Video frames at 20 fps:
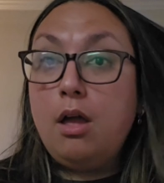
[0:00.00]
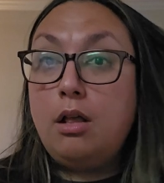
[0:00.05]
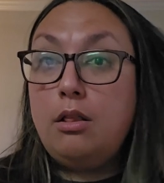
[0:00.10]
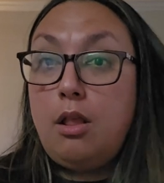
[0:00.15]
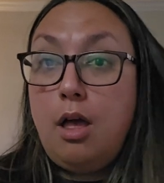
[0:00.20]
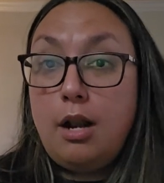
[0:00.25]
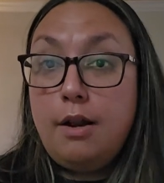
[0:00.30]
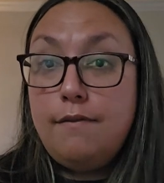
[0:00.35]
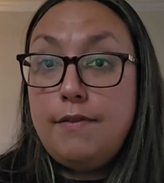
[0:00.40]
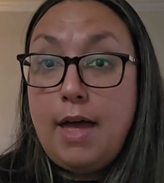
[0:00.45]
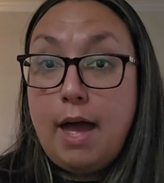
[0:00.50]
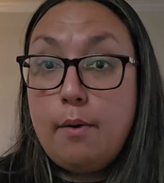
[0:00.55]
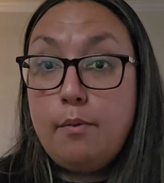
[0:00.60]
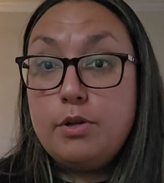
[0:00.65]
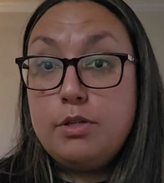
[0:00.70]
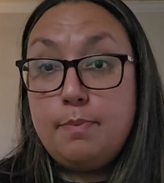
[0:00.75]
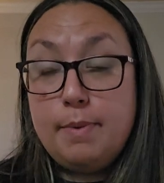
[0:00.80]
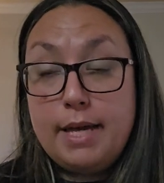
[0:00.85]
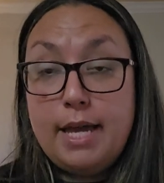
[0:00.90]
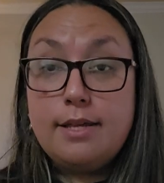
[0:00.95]
A lot of that
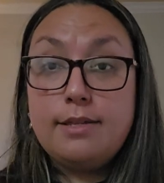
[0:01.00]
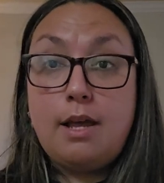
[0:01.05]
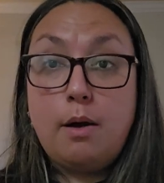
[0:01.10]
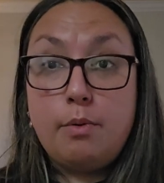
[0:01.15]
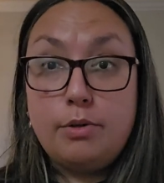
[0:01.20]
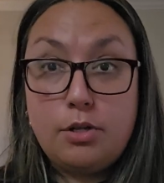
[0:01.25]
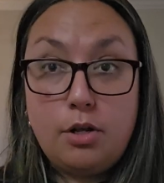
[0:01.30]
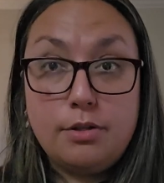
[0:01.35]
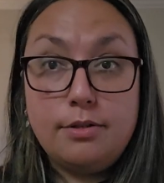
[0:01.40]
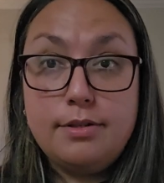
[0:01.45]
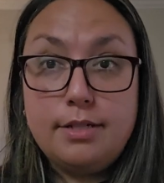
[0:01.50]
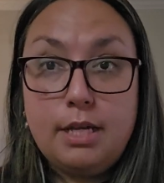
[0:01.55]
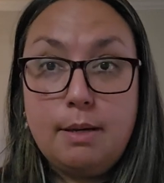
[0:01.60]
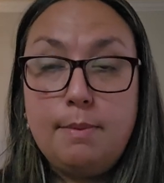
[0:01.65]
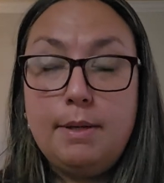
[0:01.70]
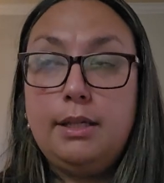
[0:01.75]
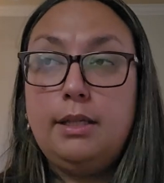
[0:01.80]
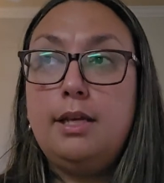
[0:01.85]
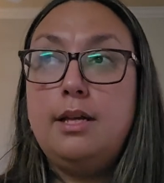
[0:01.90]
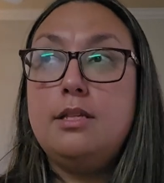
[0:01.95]
was because I was on
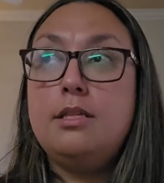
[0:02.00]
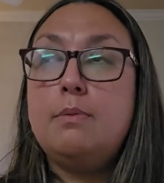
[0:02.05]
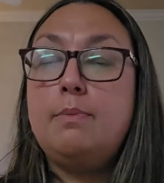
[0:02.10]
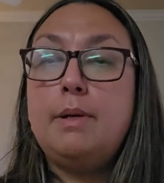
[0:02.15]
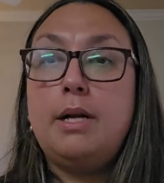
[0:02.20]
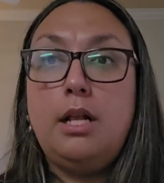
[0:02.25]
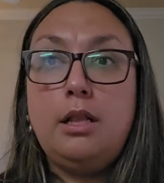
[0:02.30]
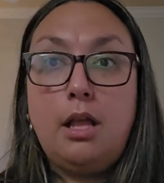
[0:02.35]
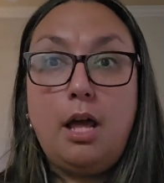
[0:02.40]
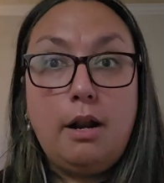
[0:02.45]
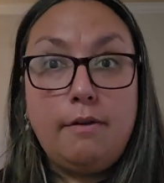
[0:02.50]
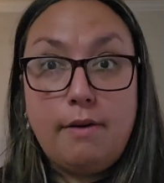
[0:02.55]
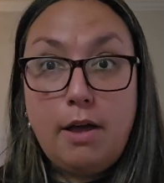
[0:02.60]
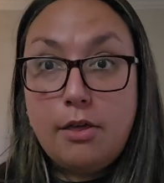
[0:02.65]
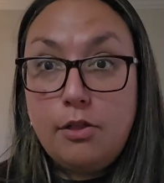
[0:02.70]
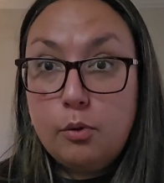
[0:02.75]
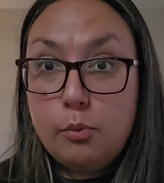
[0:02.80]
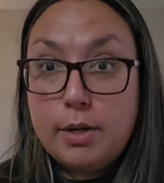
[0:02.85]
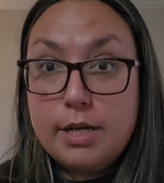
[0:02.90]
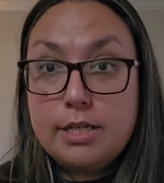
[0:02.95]
stimulants, but a lot of
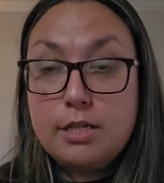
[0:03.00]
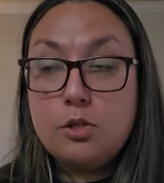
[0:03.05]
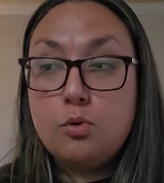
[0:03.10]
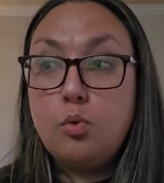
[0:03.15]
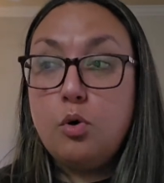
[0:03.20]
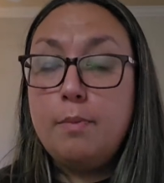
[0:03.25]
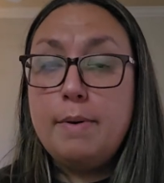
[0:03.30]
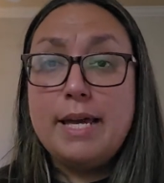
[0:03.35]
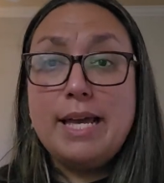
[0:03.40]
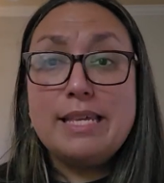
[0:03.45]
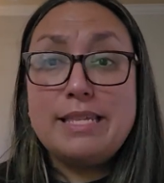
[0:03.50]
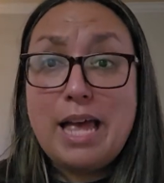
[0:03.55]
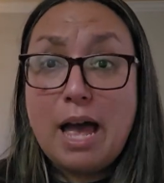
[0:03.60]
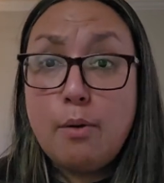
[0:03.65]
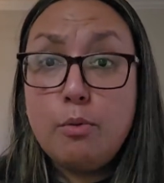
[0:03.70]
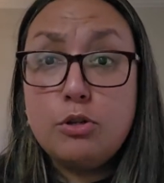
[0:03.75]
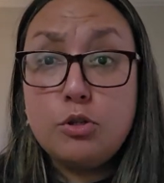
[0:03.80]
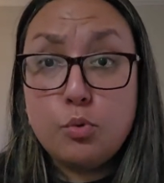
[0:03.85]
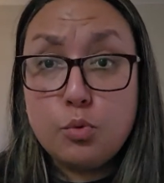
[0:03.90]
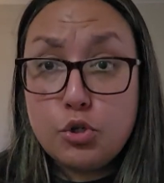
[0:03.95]
other reasons were because I
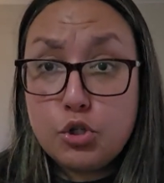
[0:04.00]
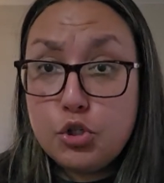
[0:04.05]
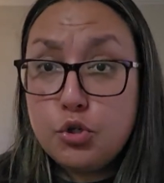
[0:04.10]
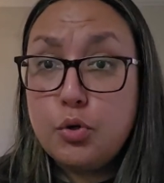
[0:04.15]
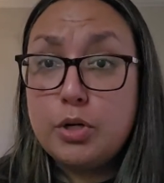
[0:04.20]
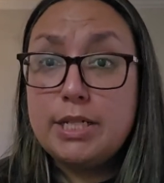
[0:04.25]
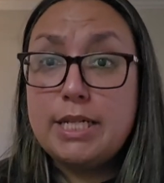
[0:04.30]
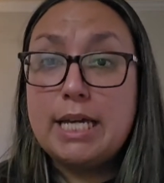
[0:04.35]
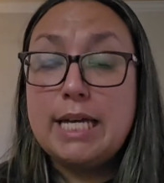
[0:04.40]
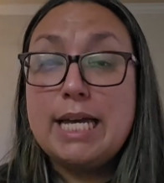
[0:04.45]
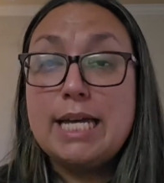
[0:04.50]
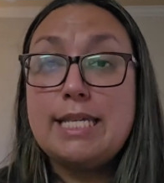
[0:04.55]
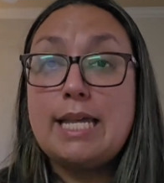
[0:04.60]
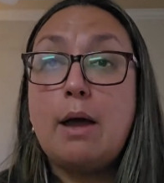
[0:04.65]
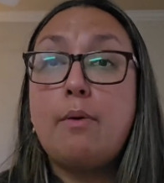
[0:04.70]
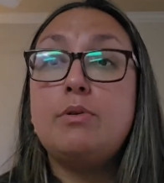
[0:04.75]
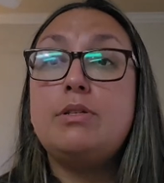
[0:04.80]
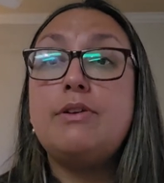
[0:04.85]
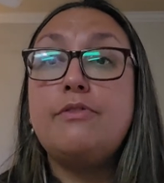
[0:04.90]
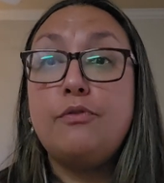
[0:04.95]
was restricting because
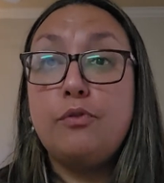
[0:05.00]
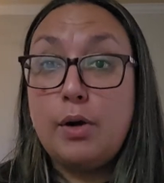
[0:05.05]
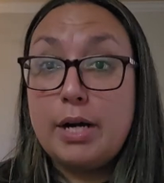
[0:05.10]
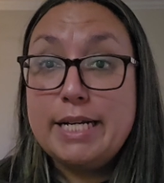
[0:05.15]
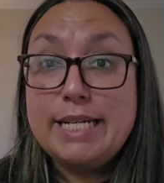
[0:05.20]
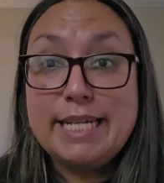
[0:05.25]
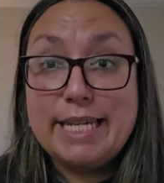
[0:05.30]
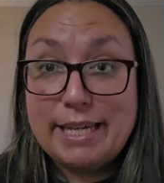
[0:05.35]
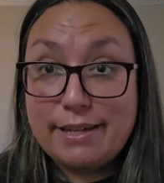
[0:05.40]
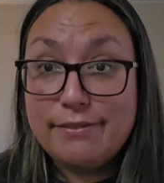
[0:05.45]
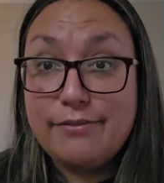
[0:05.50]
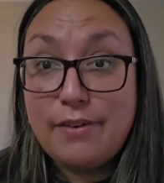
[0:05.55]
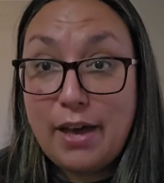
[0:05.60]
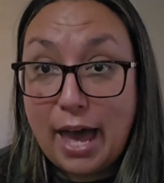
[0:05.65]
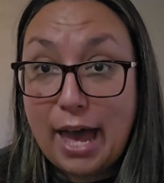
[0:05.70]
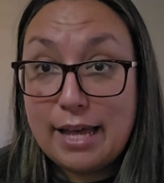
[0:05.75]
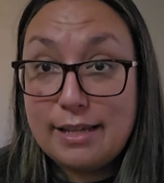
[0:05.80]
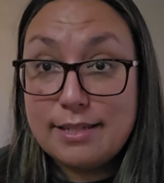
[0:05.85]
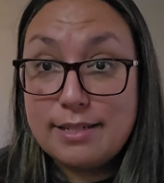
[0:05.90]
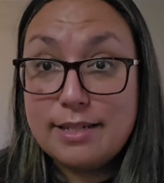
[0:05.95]
I was afraid to get
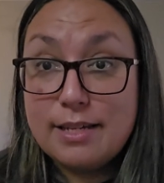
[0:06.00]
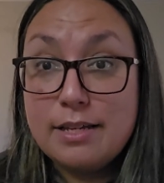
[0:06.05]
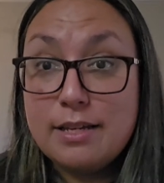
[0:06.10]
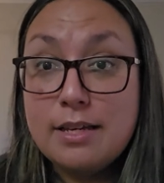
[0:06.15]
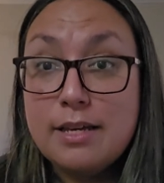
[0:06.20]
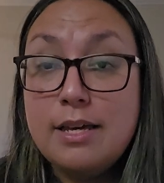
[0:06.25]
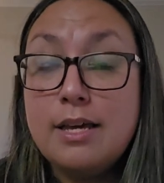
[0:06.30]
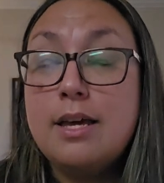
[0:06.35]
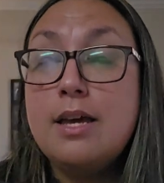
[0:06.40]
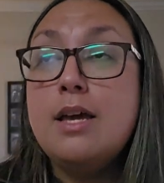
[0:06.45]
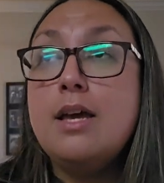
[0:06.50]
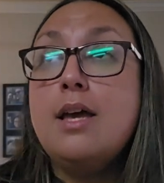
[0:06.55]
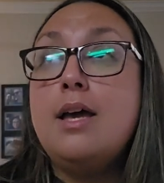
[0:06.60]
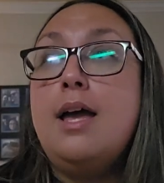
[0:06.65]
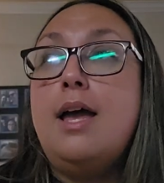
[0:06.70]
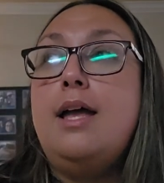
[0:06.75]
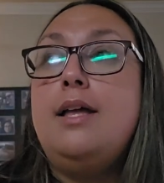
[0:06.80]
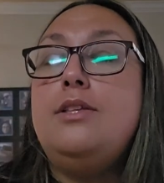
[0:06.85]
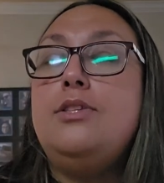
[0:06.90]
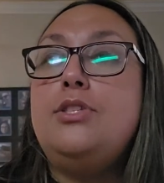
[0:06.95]
fat.
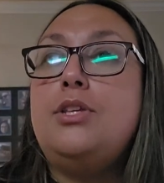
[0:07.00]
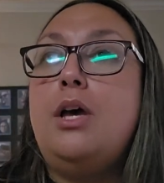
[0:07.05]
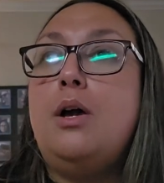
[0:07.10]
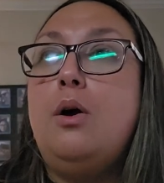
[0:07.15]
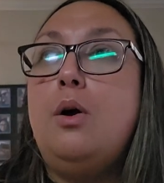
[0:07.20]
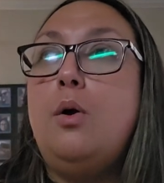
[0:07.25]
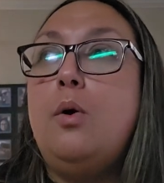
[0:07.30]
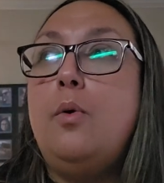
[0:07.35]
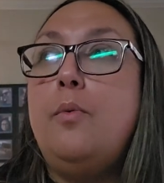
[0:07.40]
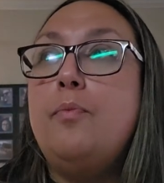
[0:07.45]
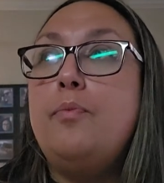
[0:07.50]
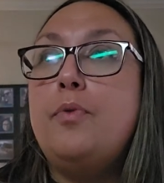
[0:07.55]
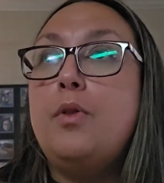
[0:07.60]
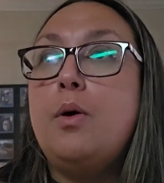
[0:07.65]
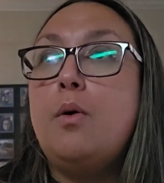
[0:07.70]
And so